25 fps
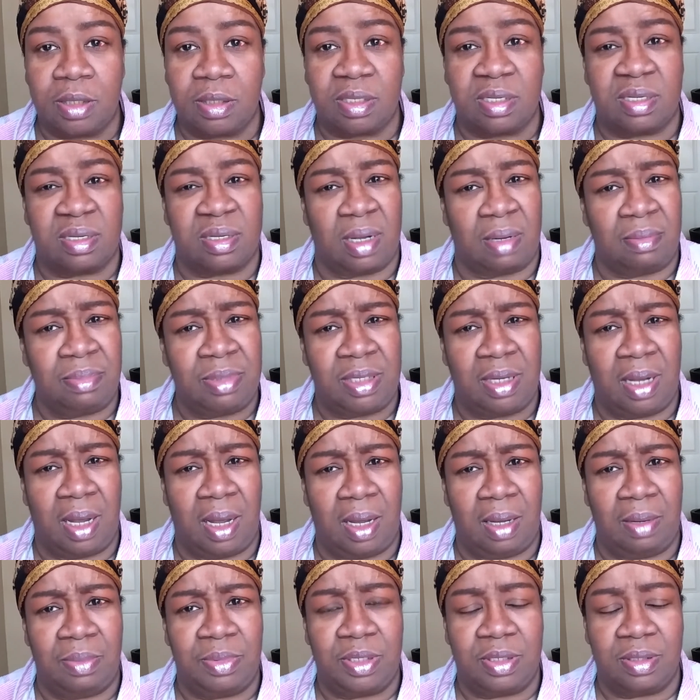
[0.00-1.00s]

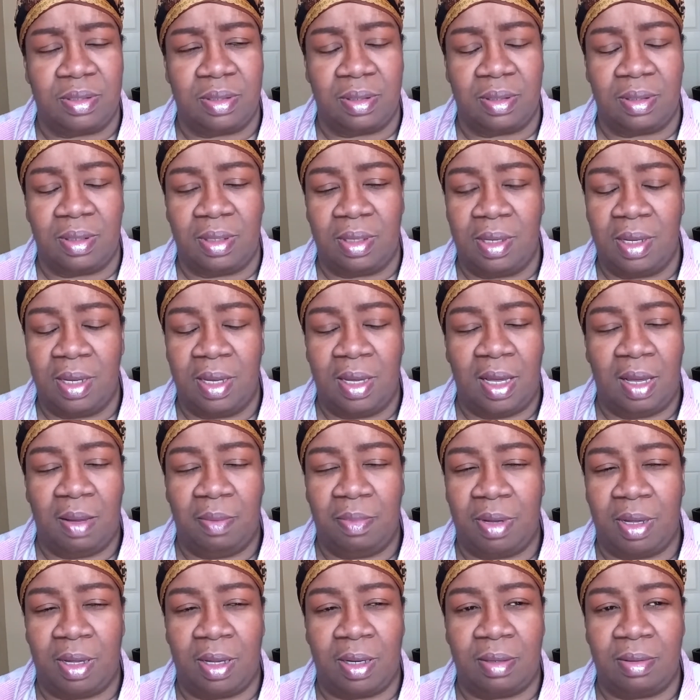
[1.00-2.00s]
sometimes,
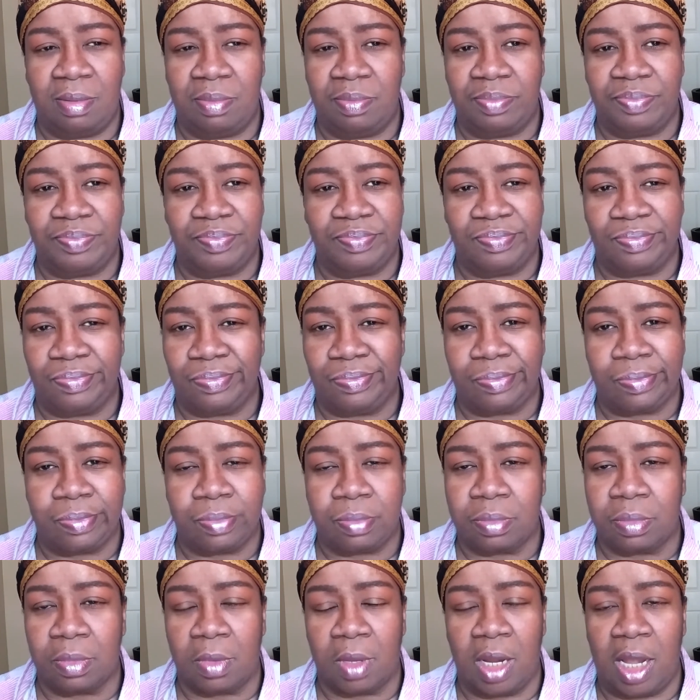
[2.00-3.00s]
but
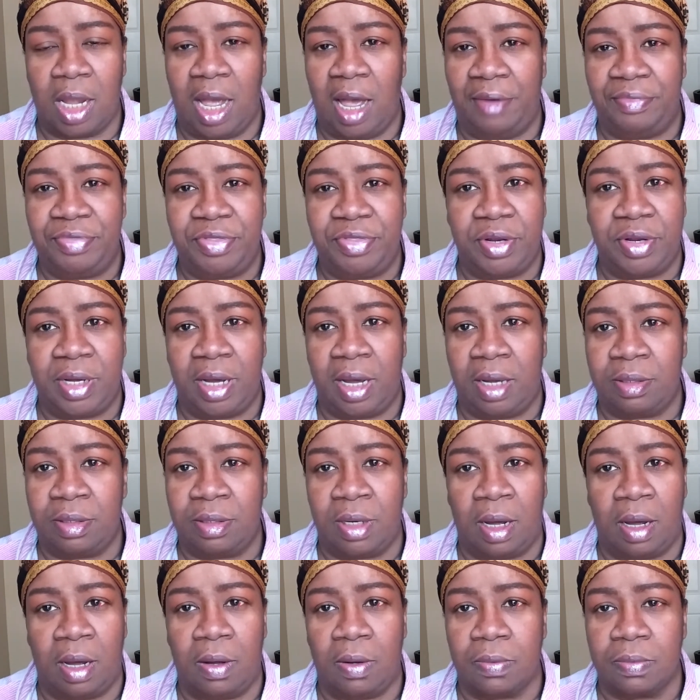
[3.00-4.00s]
after that,
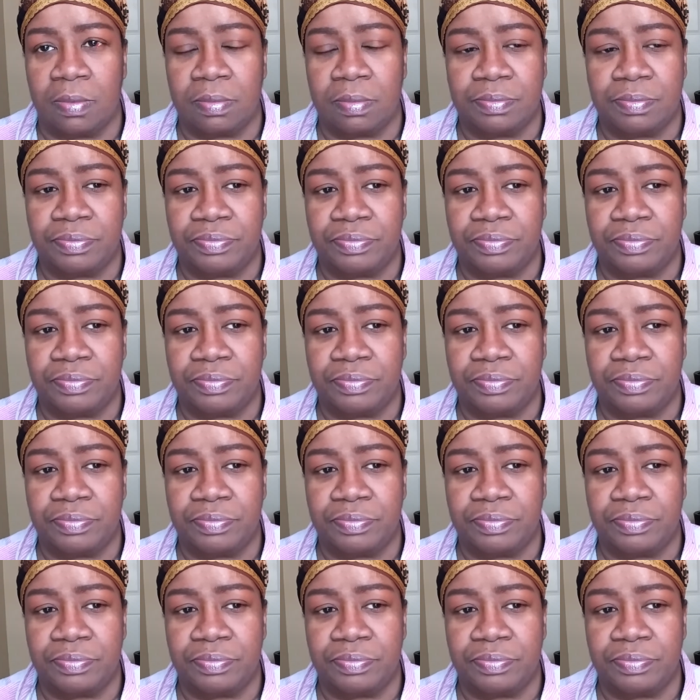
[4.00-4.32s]
no.